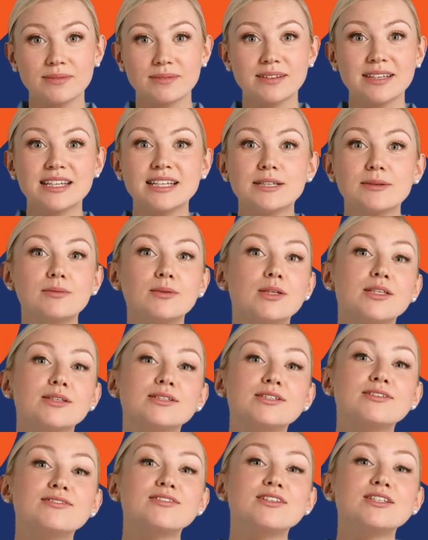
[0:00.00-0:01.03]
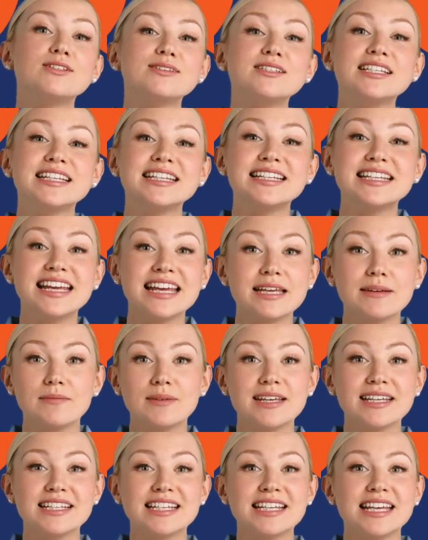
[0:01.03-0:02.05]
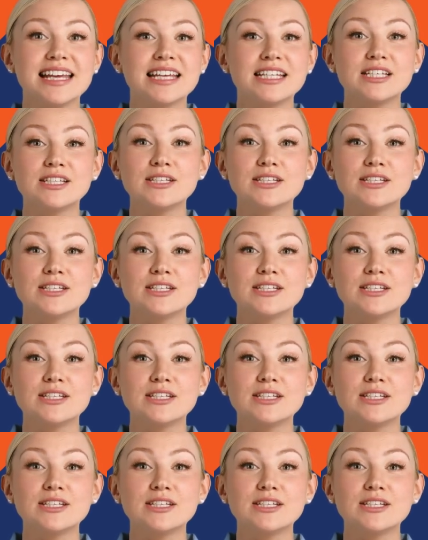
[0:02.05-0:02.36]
This approach views sustainability as a